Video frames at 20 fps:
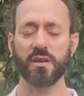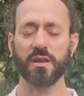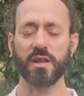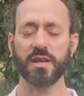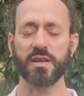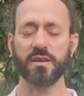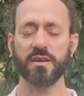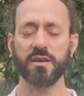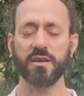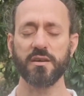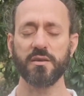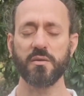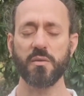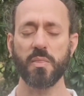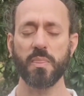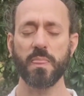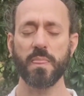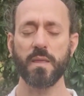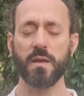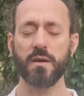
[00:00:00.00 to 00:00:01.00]
Like a
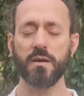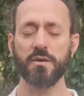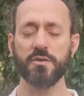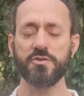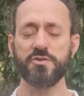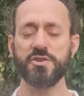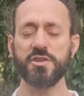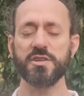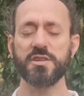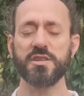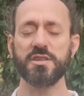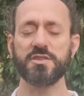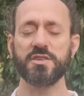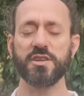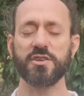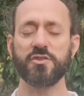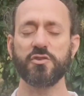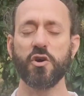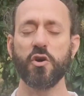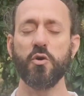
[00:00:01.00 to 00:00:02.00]

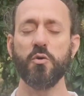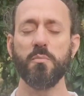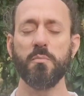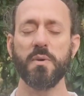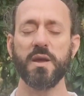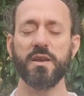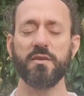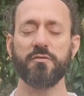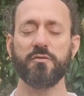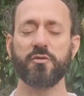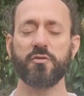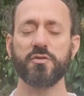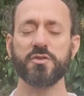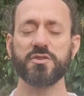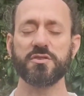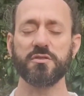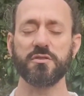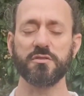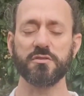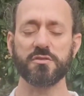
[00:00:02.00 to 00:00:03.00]
geodesic dome made of
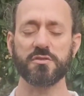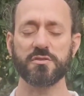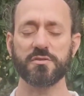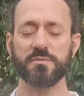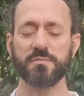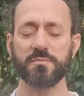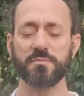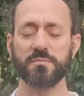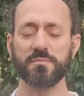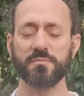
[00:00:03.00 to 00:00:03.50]
crystals.